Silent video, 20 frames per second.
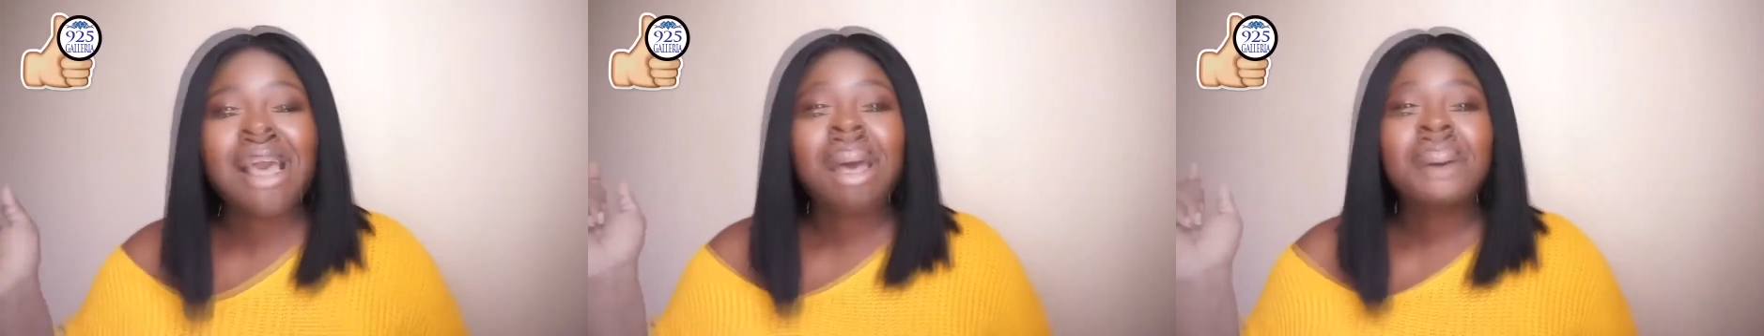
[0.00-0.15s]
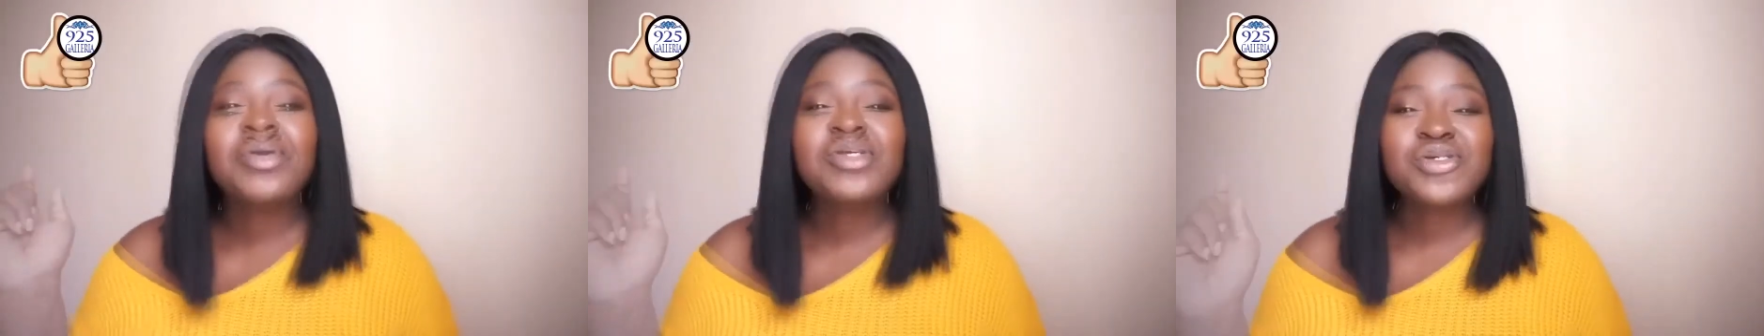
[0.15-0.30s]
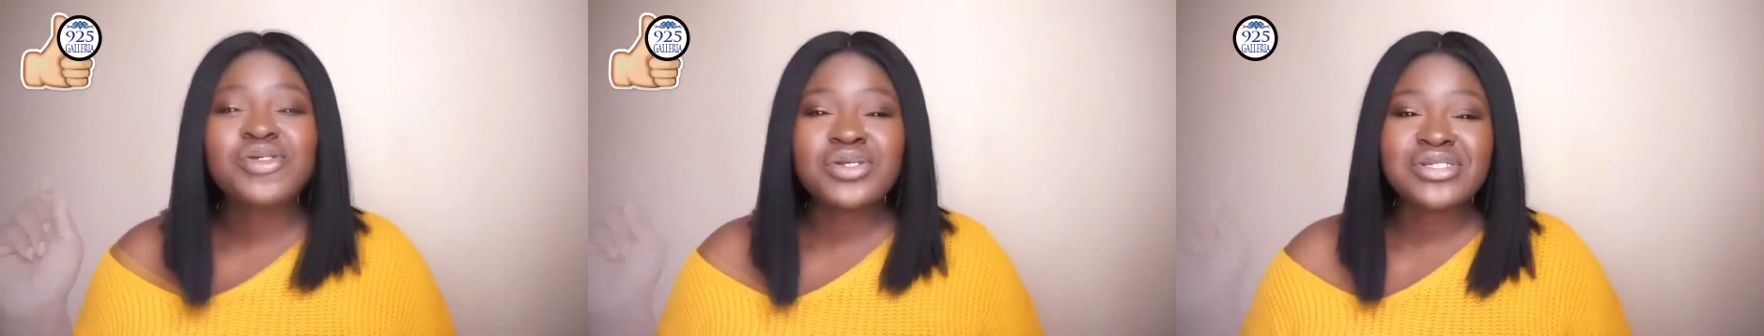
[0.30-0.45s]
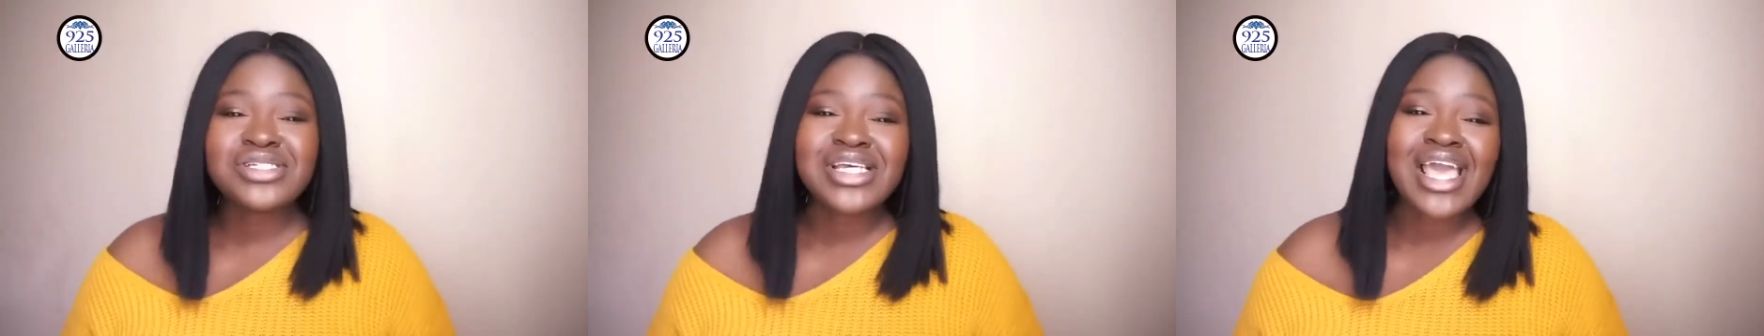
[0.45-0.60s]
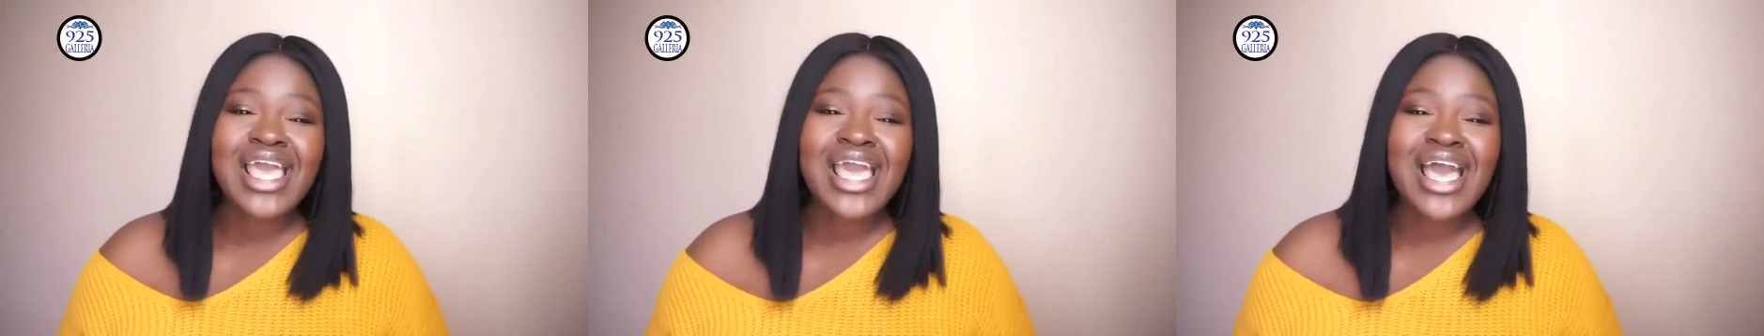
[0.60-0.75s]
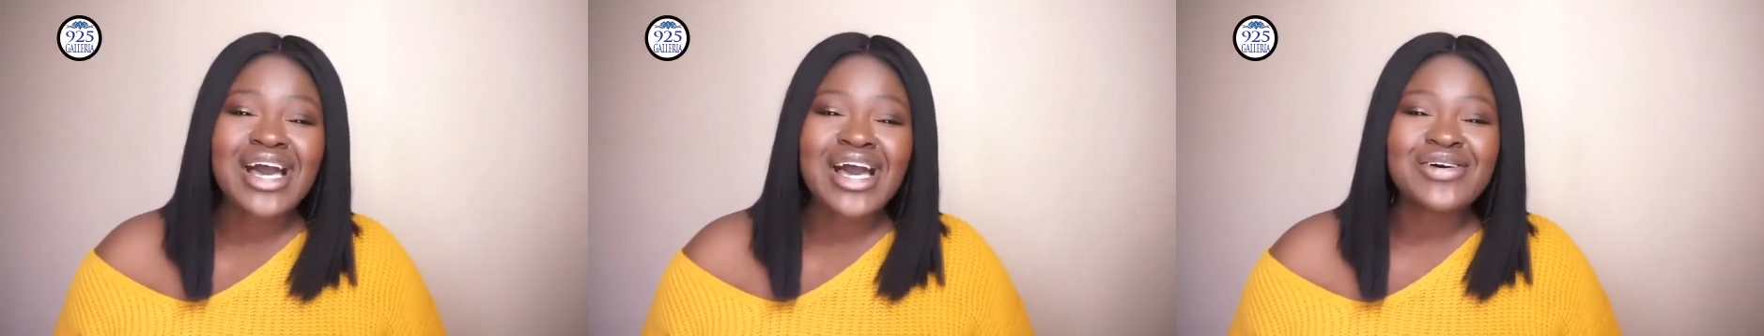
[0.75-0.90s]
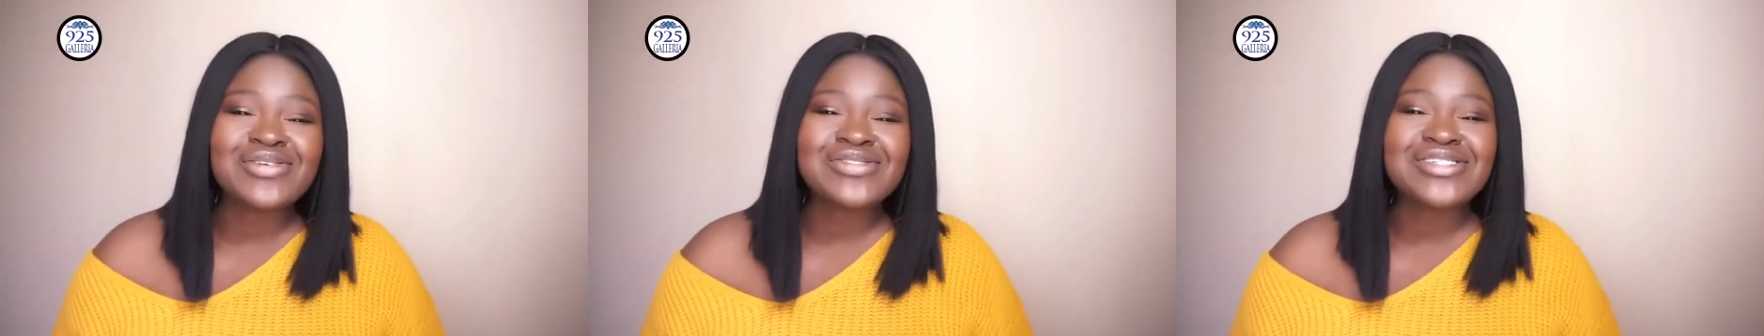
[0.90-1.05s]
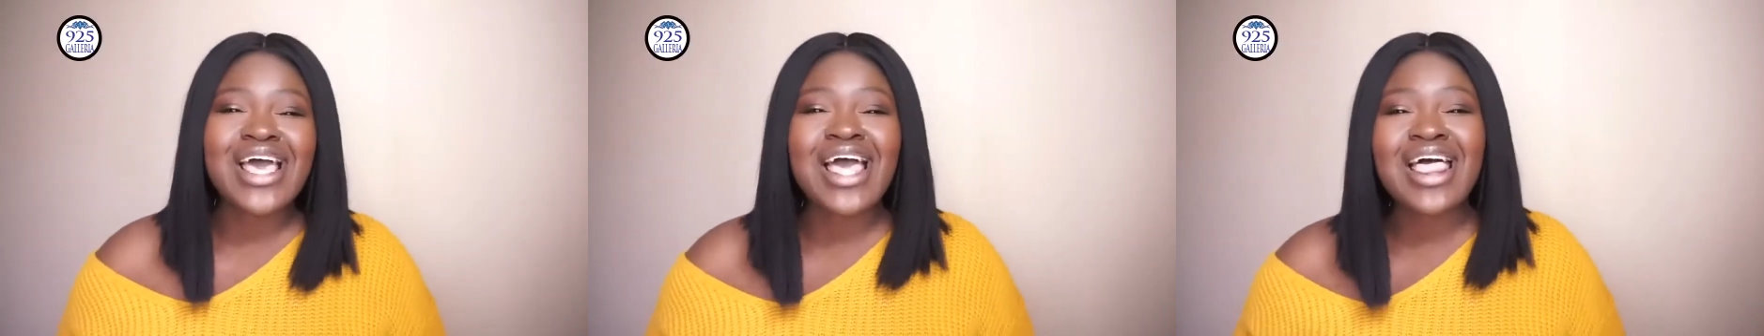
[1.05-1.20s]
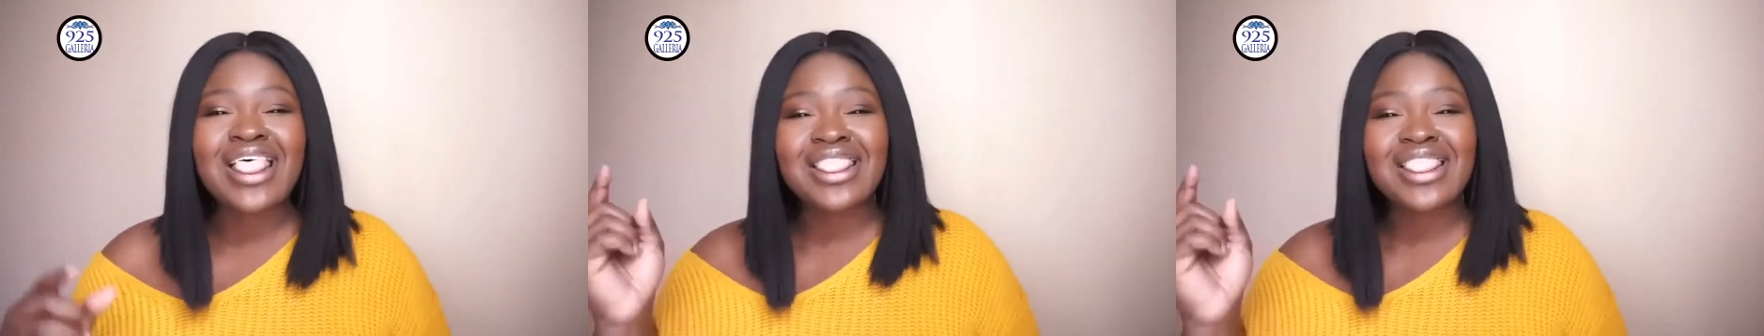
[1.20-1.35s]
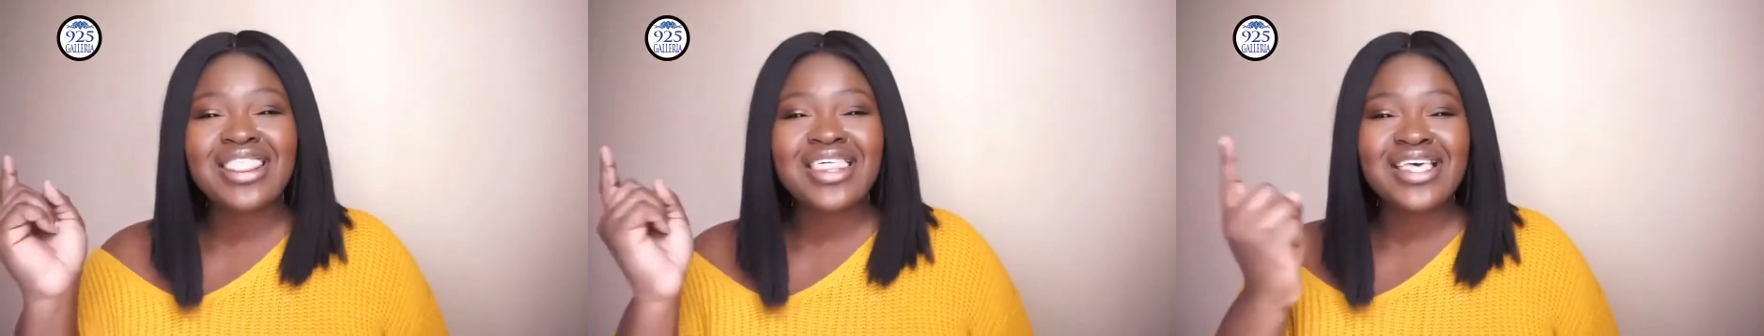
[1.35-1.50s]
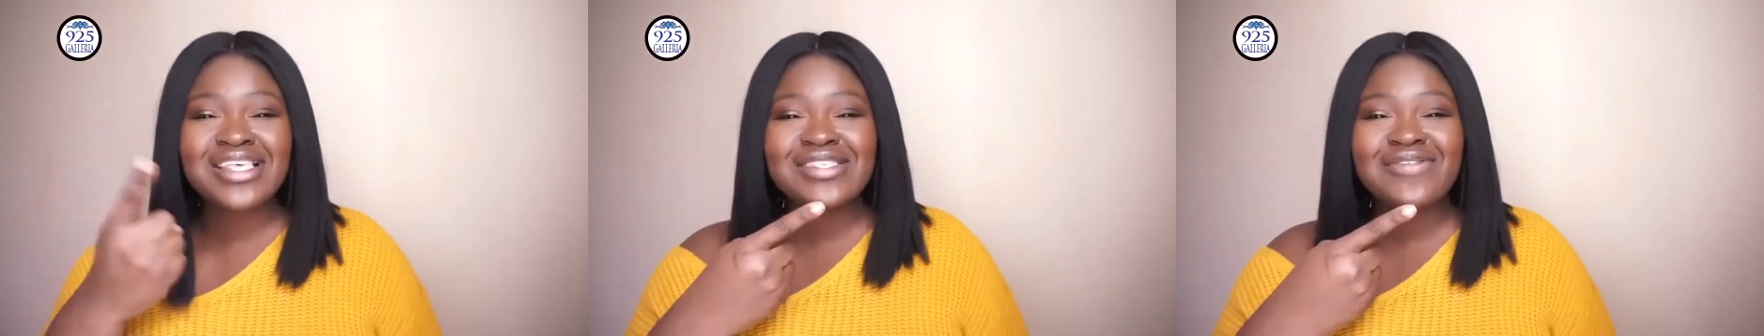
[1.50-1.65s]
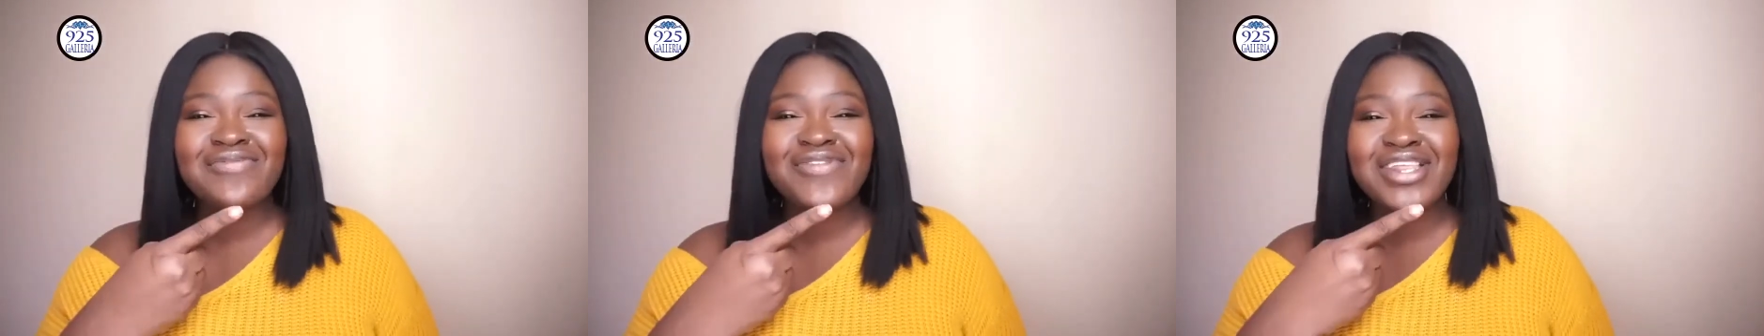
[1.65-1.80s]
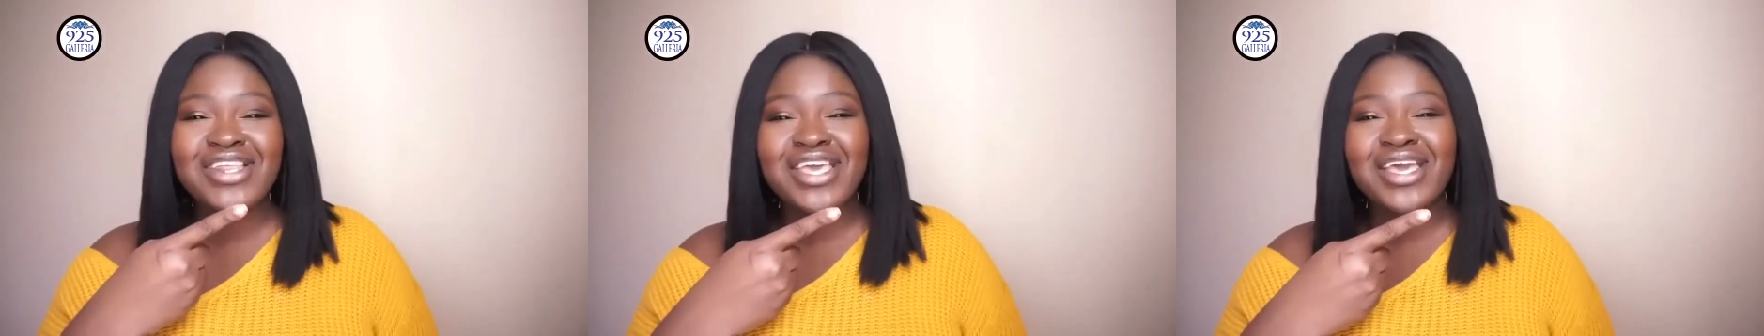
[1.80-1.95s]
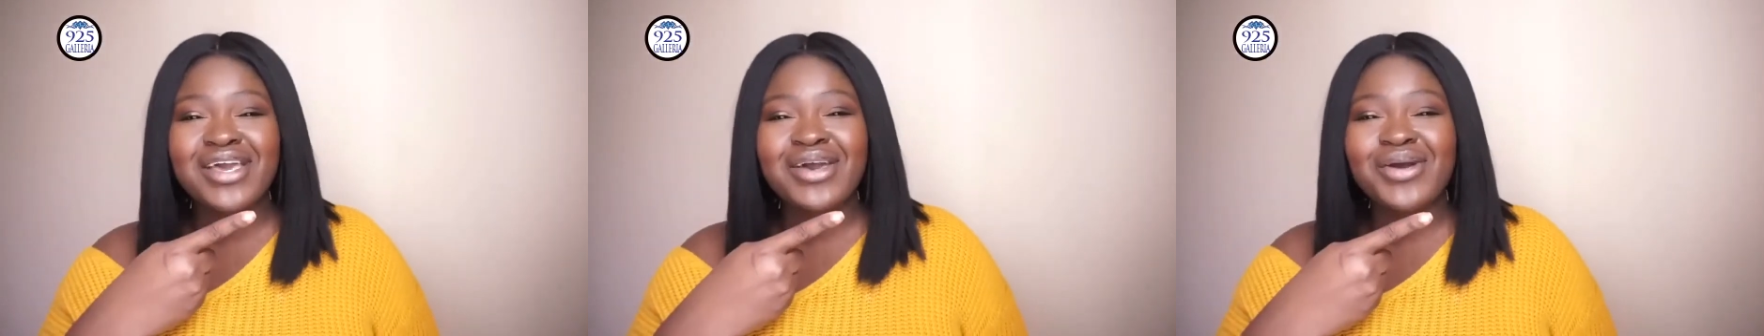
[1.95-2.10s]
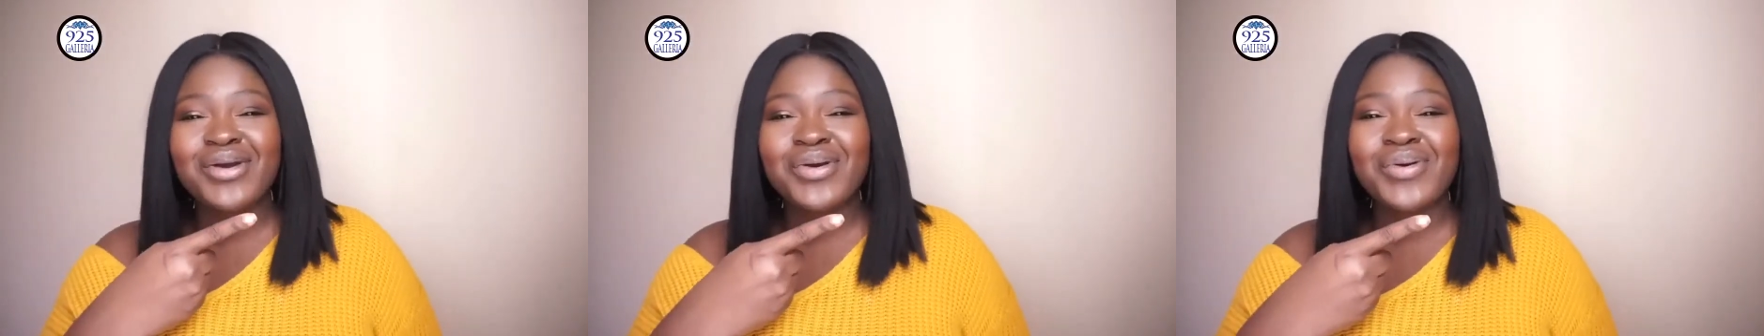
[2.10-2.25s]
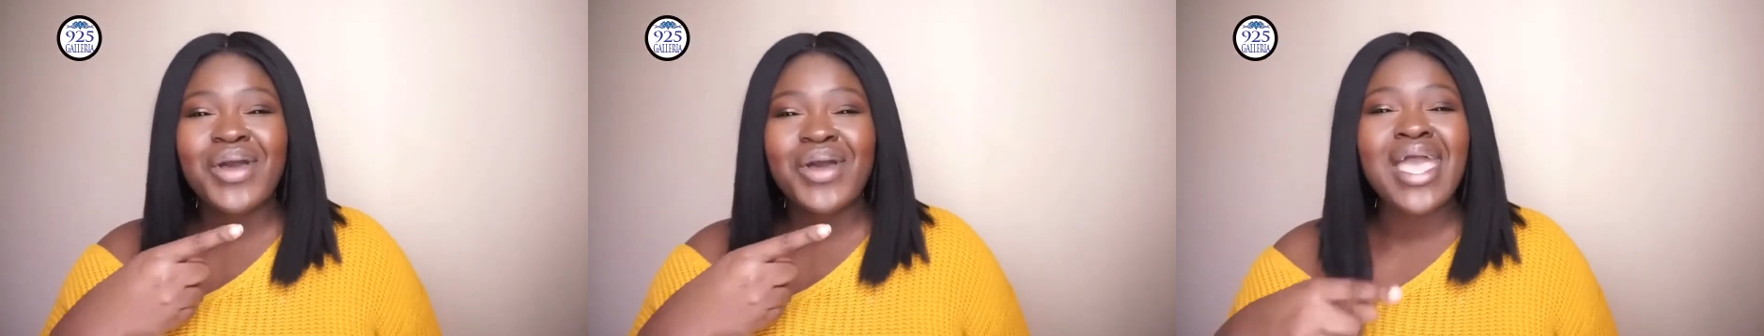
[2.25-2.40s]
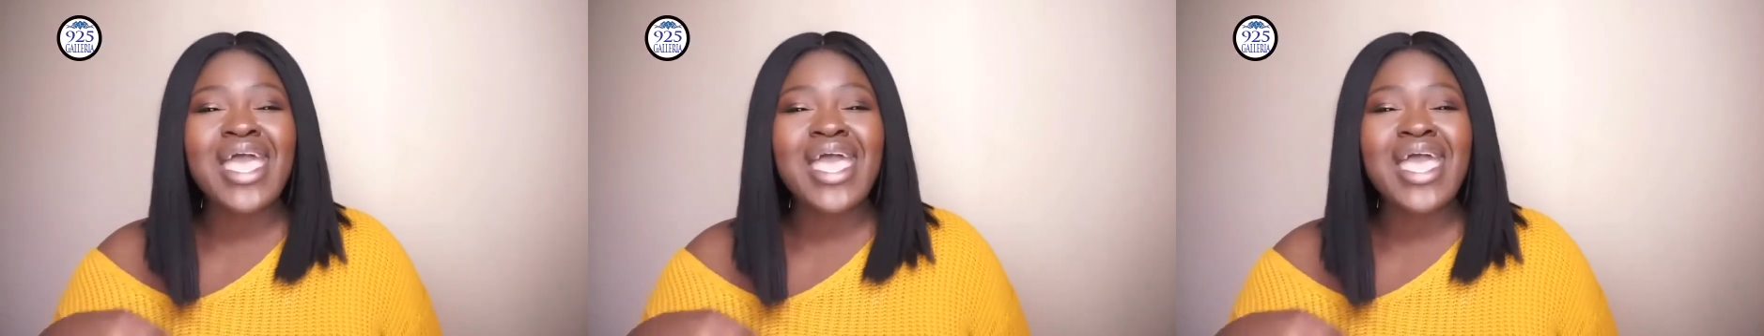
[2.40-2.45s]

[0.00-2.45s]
make sure to check out this video.